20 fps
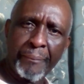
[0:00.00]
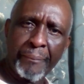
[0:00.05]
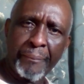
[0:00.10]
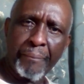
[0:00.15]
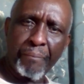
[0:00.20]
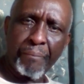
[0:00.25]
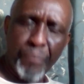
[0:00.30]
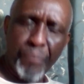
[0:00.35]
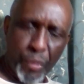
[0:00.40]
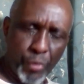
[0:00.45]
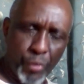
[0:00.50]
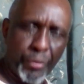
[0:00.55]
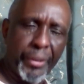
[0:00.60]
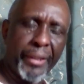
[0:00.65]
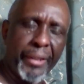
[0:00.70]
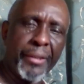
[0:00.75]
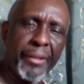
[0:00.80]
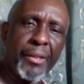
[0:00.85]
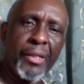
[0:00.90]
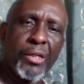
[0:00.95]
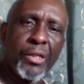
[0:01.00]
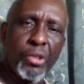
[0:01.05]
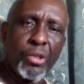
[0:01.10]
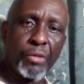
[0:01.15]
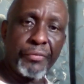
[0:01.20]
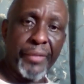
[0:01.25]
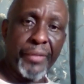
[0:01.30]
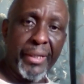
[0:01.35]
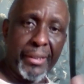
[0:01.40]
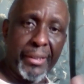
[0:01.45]
Okay. So fill it
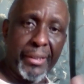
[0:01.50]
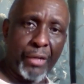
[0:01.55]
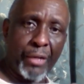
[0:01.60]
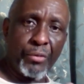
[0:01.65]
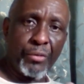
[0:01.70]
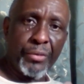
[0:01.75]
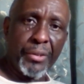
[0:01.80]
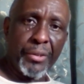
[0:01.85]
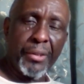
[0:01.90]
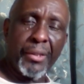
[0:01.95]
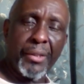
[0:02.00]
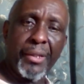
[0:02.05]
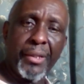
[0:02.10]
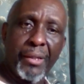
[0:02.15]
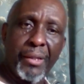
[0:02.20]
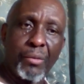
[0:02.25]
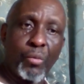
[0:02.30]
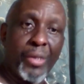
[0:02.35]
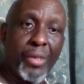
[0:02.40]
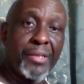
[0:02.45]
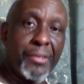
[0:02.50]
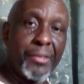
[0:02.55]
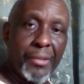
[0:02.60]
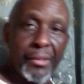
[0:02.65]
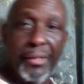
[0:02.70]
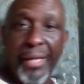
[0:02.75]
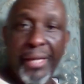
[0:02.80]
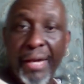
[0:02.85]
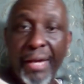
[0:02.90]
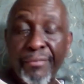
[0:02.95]
out once every
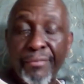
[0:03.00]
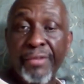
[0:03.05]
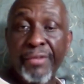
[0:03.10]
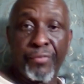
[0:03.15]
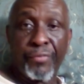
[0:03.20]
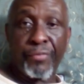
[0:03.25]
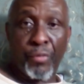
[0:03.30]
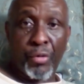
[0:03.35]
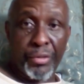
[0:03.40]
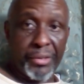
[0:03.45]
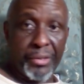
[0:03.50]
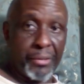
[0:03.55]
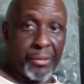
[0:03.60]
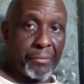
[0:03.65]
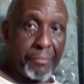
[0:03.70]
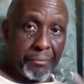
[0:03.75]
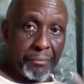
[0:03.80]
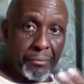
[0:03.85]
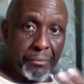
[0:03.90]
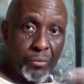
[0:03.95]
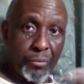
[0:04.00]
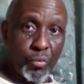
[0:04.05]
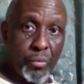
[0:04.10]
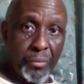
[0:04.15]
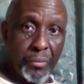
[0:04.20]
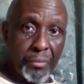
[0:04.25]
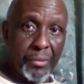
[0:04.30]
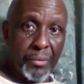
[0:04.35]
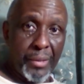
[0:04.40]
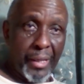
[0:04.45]
4
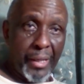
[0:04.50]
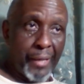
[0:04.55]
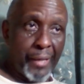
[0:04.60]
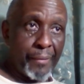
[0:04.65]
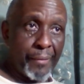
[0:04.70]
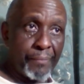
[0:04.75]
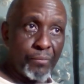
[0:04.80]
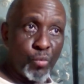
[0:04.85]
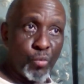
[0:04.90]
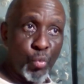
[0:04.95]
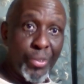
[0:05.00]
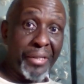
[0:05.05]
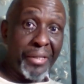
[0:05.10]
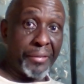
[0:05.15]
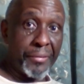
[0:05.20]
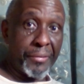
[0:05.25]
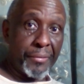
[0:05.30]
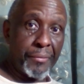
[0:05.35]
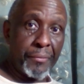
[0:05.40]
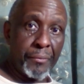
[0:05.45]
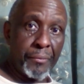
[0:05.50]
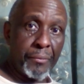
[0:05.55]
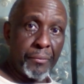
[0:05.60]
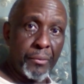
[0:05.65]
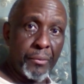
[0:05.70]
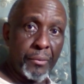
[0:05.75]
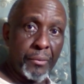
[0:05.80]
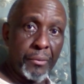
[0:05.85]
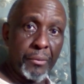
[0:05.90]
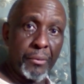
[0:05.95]
weeks. So
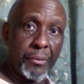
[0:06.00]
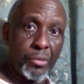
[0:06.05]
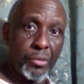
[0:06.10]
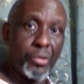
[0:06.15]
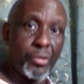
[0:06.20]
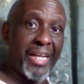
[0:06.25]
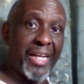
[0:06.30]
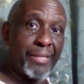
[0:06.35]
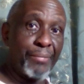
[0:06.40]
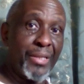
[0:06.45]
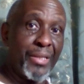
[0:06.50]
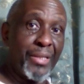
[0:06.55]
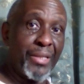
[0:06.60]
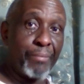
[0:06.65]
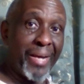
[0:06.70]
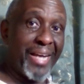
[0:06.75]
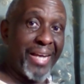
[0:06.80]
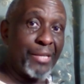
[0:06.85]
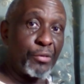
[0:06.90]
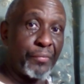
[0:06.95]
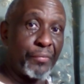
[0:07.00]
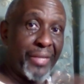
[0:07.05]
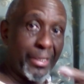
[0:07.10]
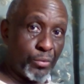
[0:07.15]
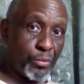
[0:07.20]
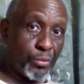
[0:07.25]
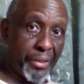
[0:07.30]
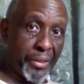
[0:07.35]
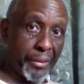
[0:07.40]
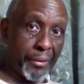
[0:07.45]
that means by end of next week,
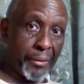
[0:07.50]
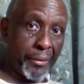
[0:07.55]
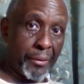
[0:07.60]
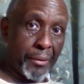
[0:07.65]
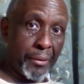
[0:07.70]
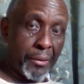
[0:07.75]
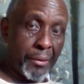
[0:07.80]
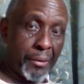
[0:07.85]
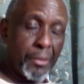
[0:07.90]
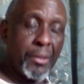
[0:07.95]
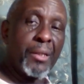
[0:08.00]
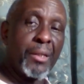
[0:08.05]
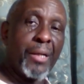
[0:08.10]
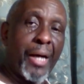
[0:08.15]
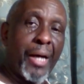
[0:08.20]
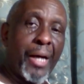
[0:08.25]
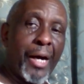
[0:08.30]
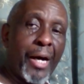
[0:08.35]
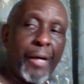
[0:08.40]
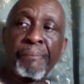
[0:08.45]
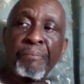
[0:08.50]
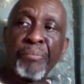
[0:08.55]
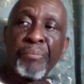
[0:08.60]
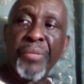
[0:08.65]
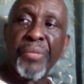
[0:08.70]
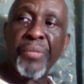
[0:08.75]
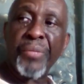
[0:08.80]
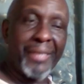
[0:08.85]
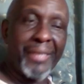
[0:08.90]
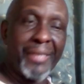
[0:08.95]
um, you can
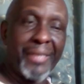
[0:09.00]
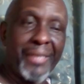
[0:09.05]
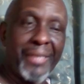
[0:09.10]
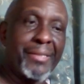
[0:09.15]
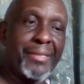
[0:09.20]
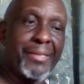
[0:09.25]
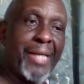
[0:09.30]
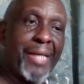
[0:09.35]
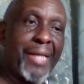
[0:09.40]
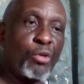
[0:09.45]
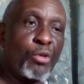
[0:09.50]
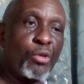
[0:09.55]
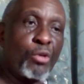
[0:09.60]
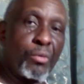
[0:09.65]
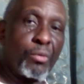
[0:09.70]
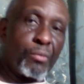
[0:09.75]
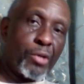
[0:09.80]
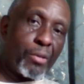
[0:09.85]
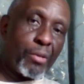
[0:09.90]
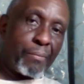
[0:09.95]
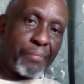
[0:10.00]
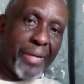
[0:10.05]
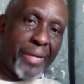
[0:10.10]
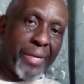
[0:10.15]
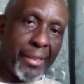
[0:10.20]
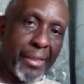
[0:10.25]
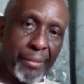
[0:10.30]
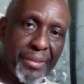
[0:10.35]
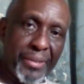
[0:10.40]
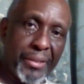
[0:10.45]
now compile a PDF, send
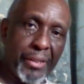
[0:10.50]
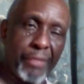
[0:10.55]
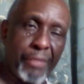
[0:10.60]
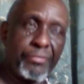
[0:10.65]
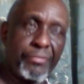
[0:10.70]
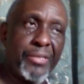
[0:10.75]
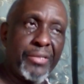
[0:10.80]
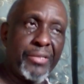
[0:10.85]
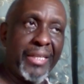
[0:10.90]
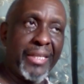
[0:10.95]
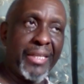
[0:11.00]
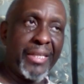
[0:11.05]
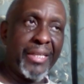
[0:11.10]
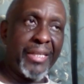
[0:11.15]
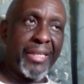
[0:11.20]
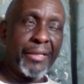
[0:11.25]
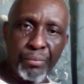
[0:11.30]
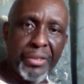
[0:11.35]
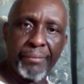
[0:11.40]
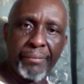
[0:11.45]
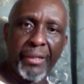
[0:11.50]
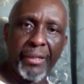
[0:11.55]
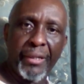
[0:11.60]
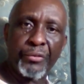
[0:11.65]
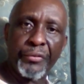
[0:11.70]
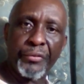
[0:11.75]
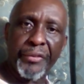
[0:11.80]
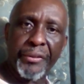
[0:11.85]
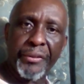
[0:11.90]
it to me, and I'll put in my part of it.